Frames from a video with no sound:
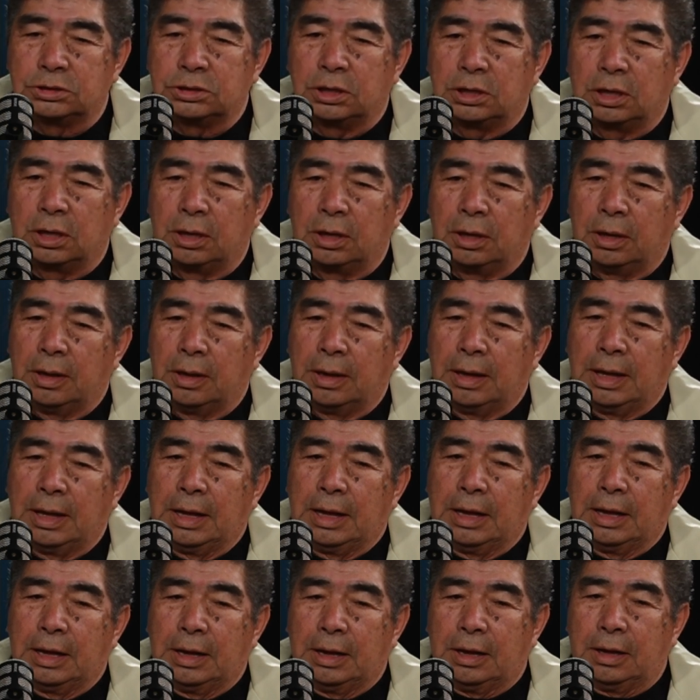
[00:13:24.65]
uh,
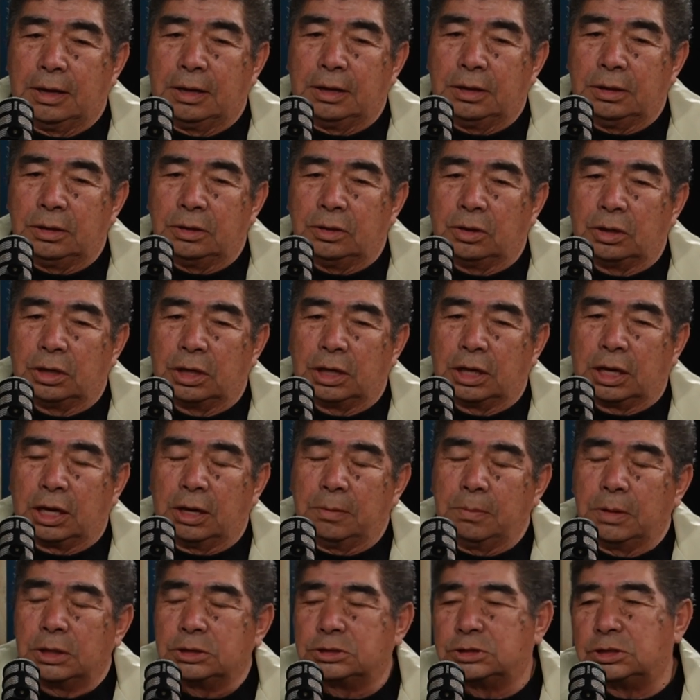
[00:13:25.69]
you know, like I
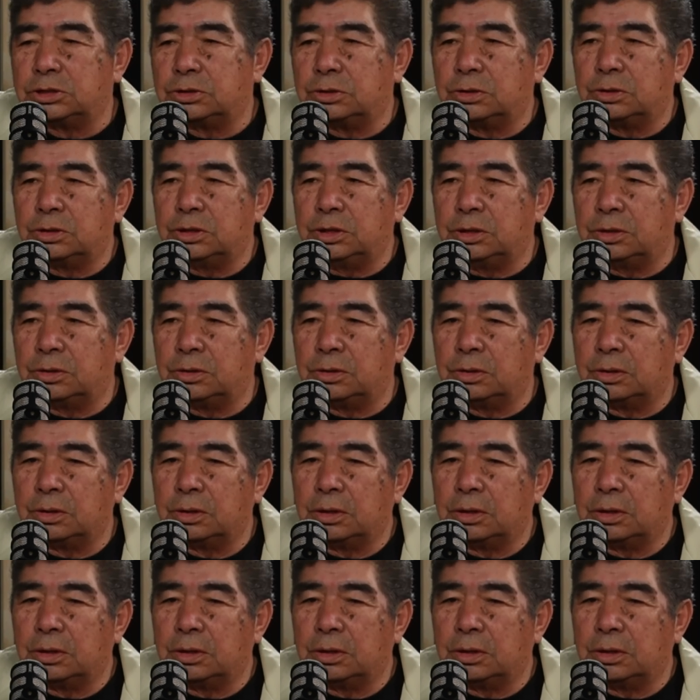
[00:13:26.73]
mentioned earlier,